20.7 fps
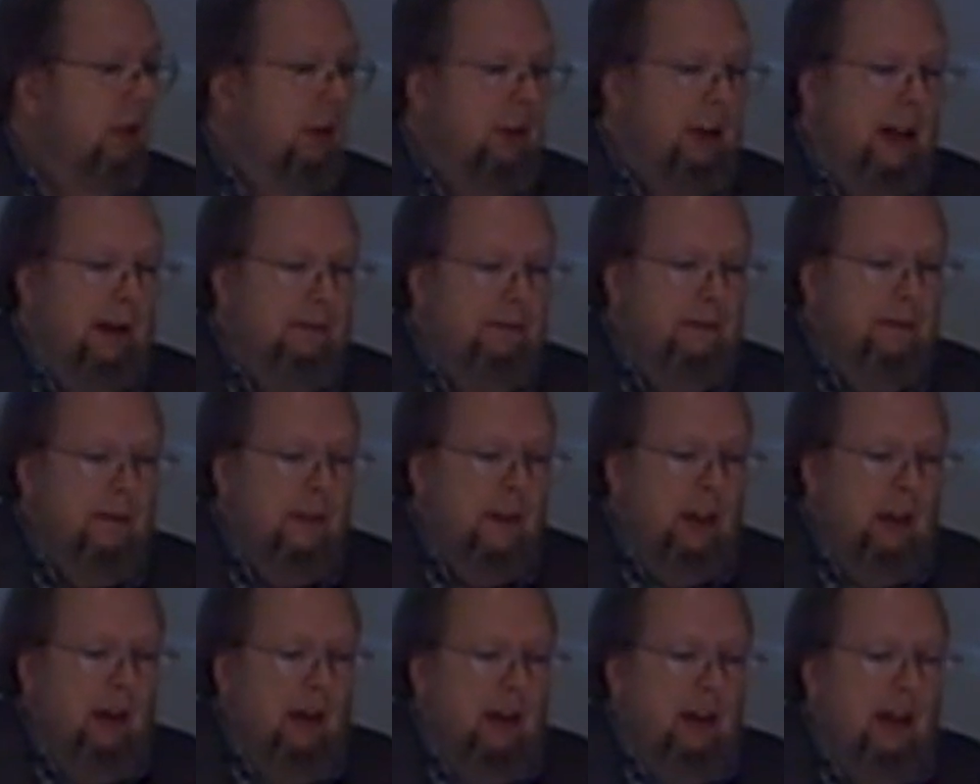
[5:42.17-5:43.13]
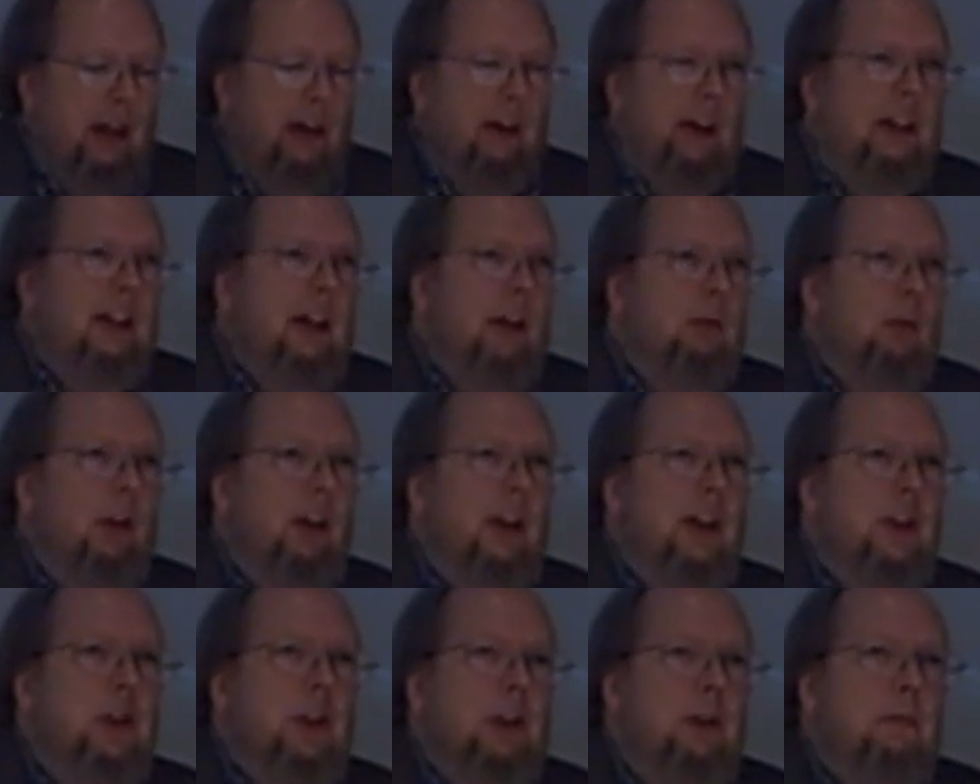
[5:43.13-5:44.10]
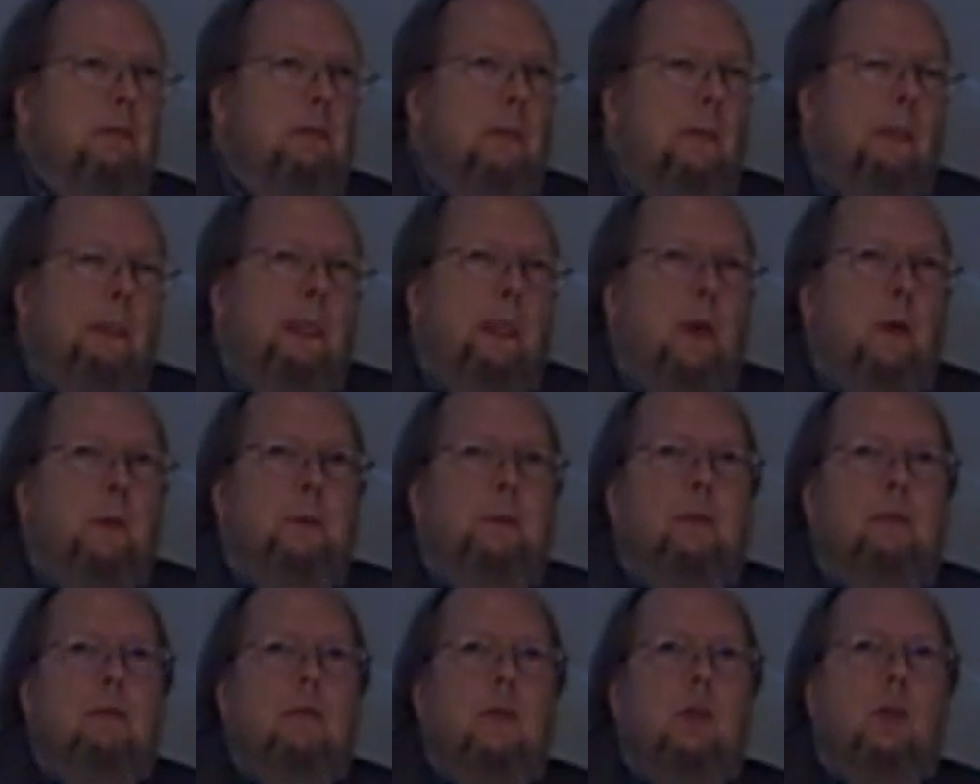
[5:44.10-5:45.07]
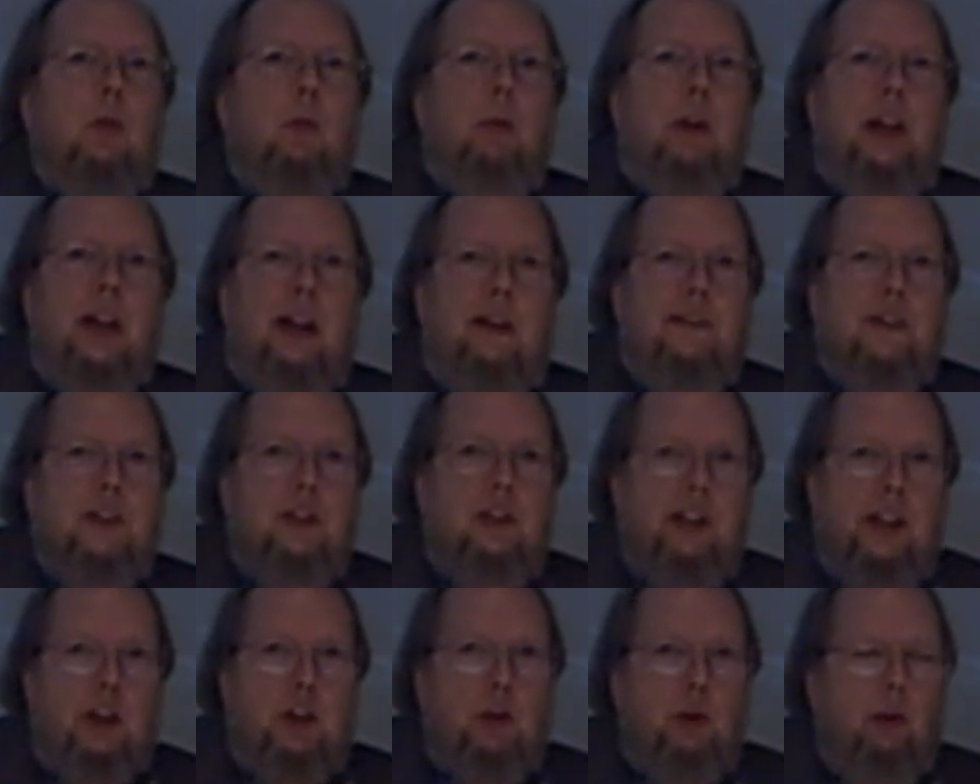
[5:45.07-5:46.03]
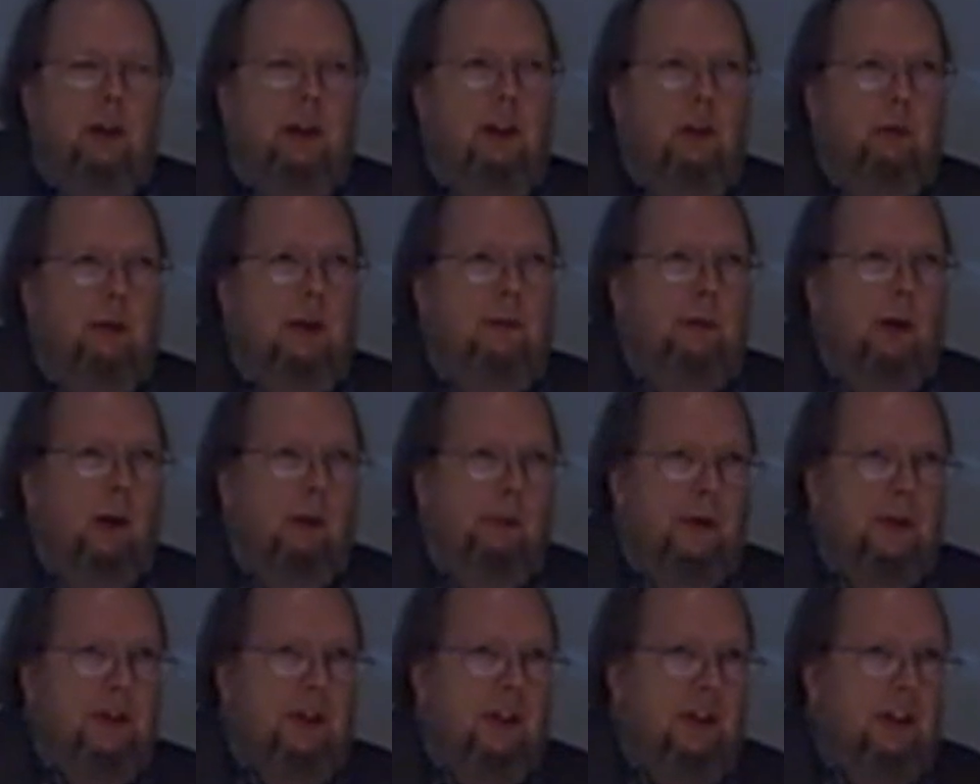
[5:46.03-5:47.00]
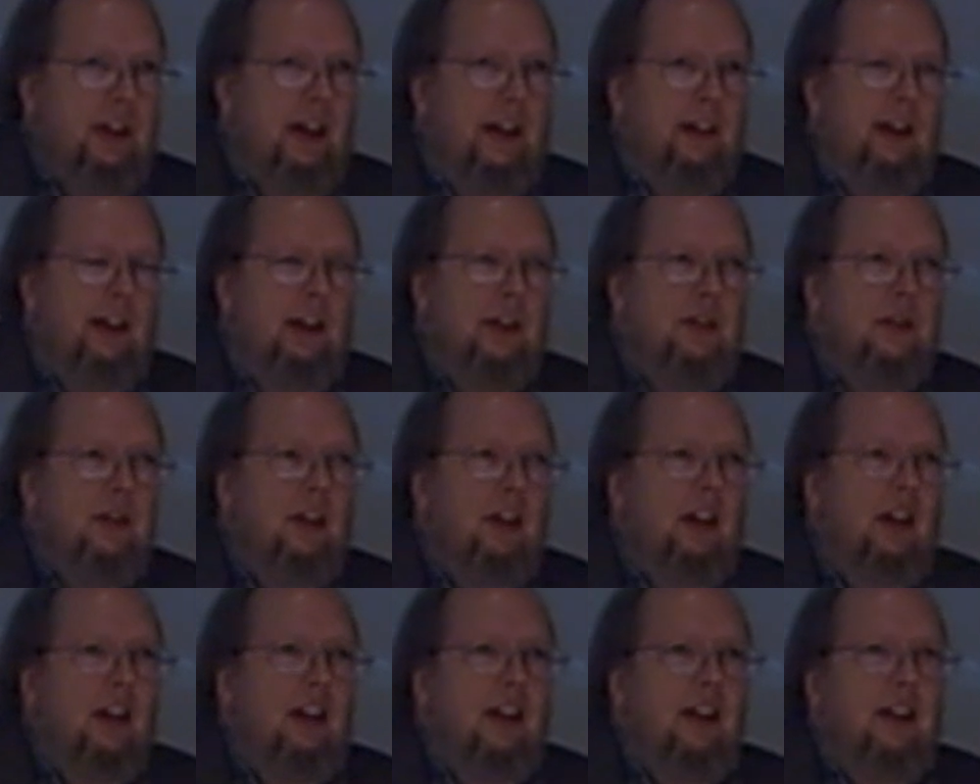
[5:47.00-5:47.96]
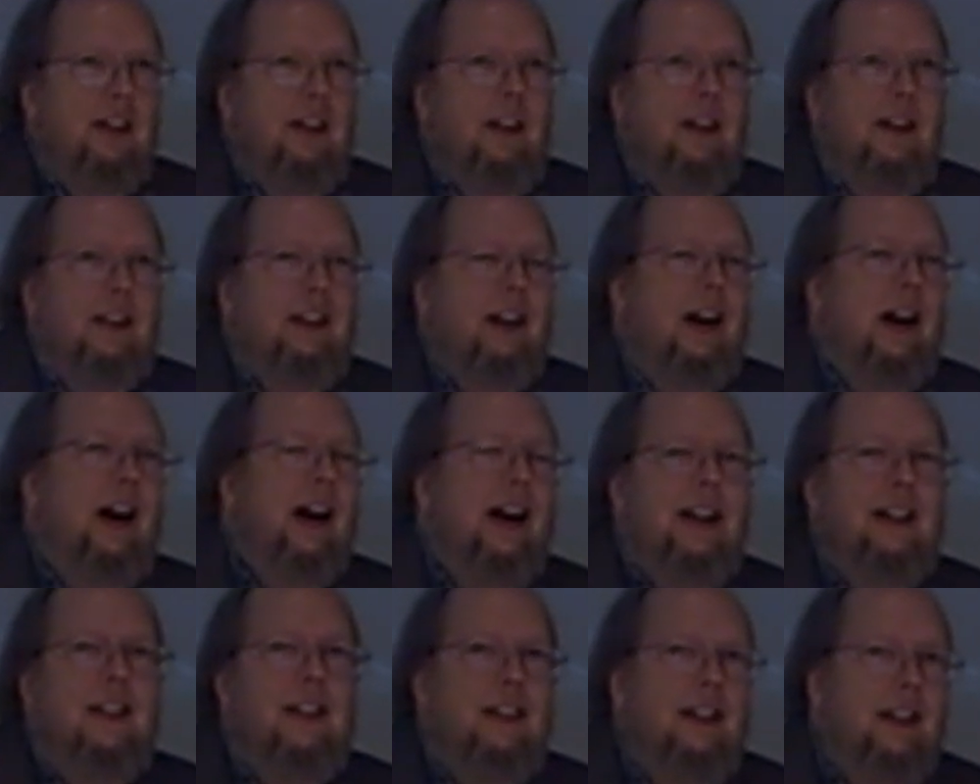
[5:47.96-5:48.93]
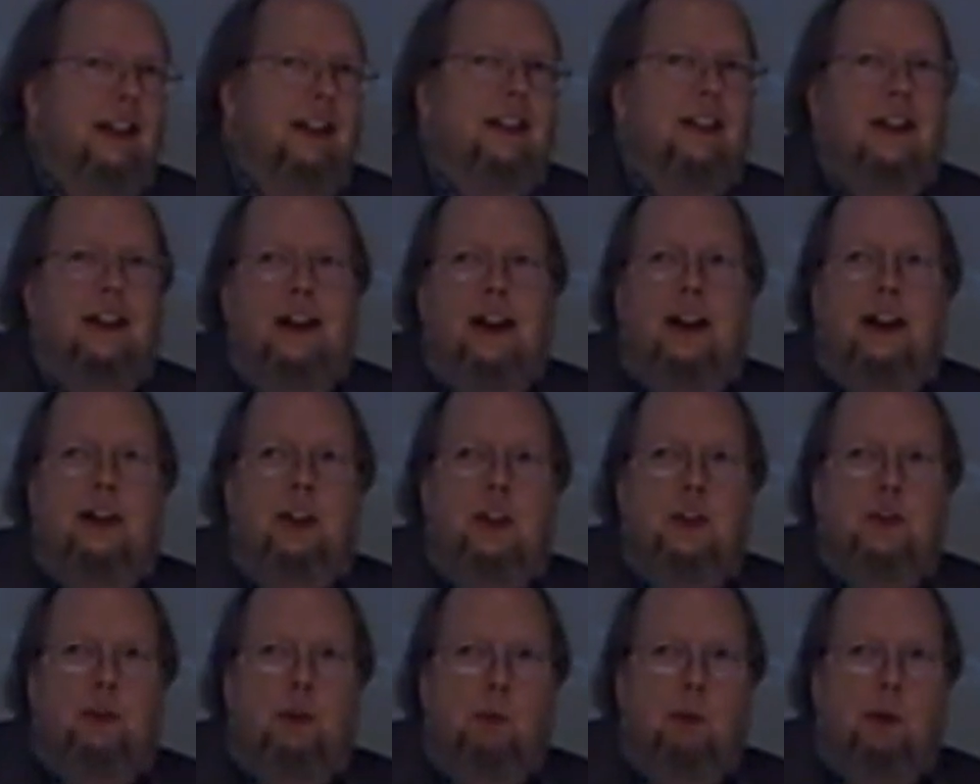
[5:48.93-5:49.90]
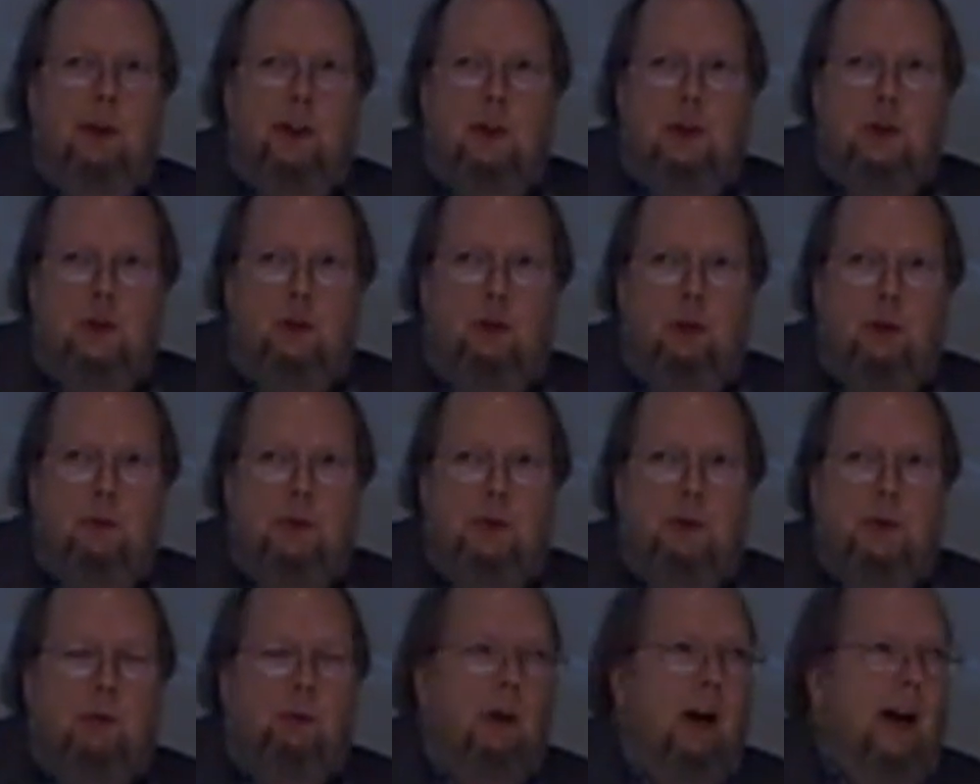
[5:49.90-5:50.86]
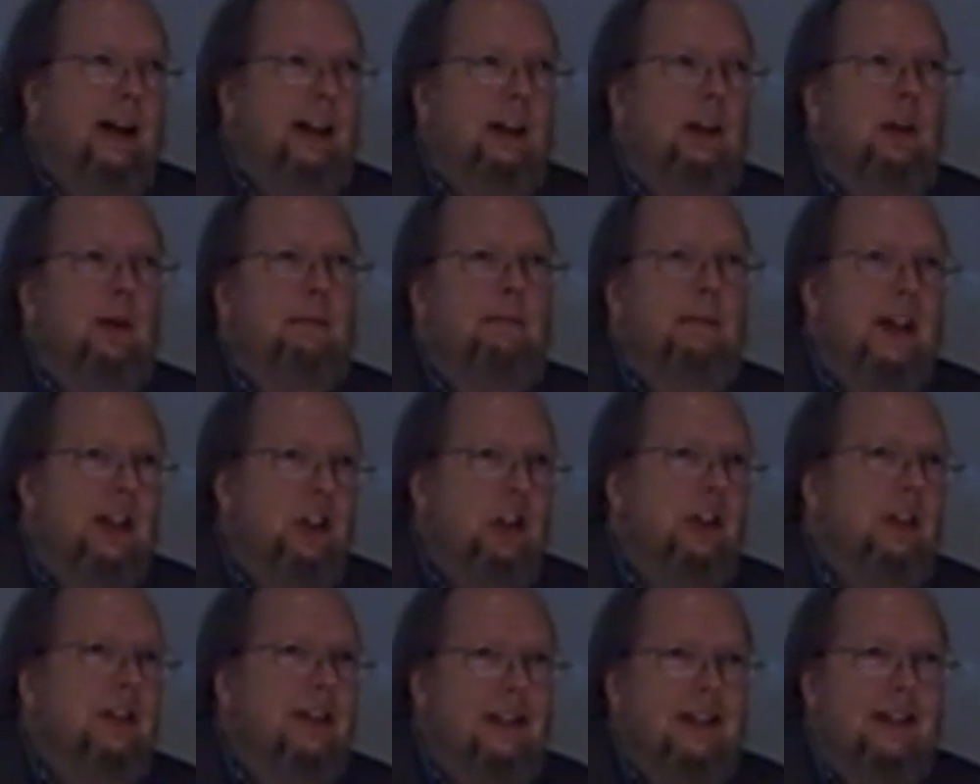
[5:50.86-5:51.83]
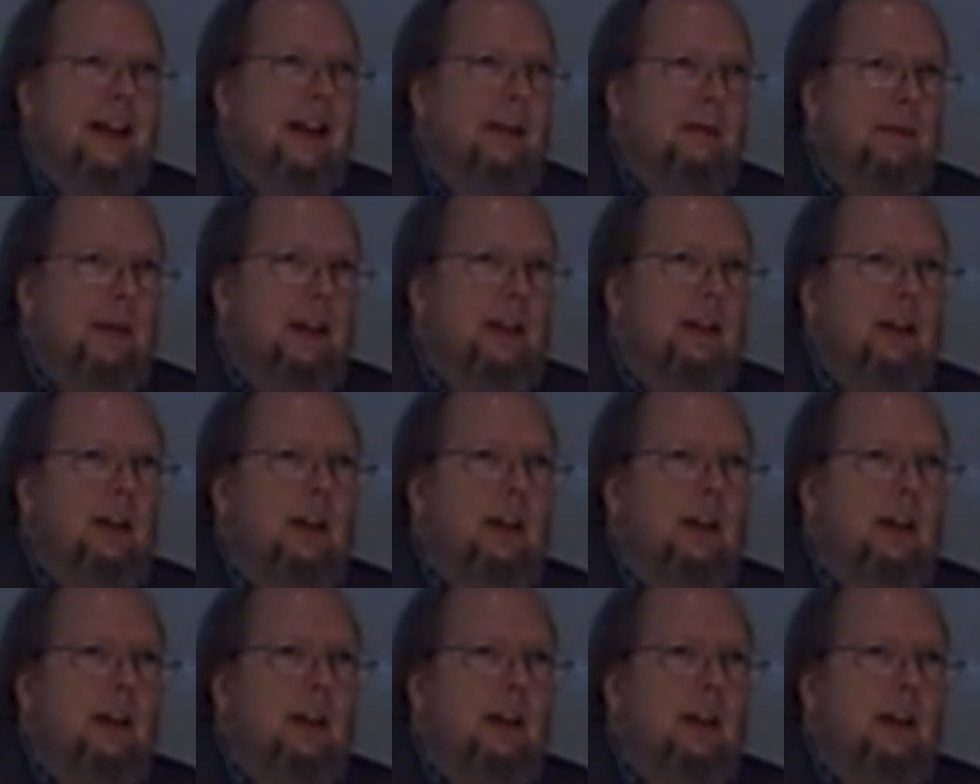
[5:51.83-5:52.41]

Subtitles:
okay? Now at Get Religion, we have essentially 3 purposes, and I think it's, you know, the hot thing in the 90s for religious groups was writing your mission statement.